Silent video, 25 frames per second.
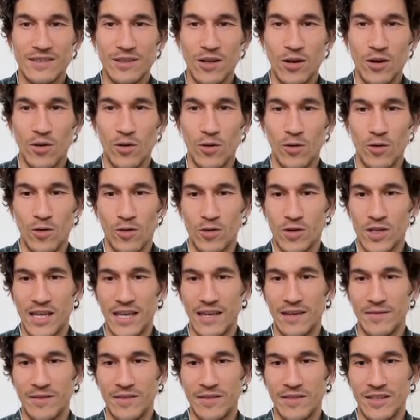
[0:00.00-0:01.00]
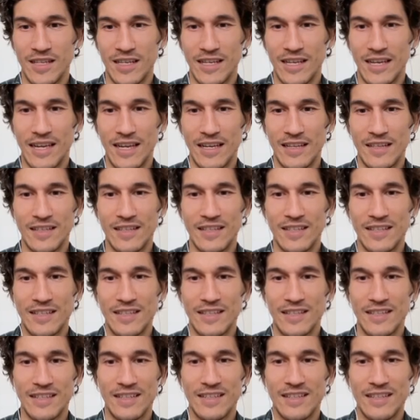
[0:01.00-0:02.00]
Oh, again, again.
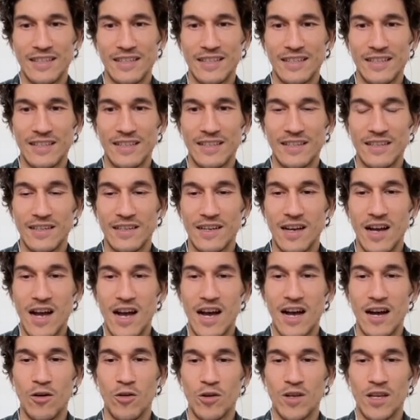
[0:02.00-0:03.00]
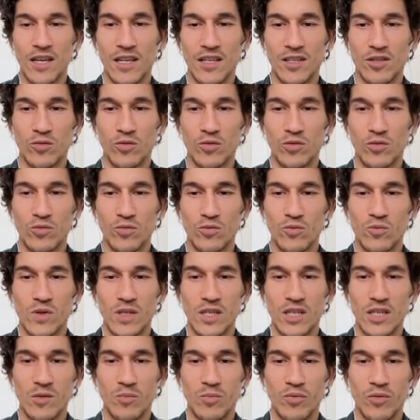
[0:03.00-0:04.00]
Ah, okay, so 2
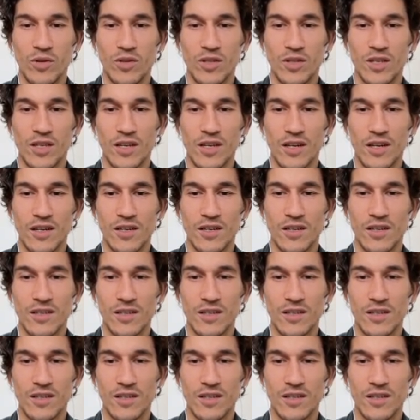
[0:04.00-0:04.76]
winning points here.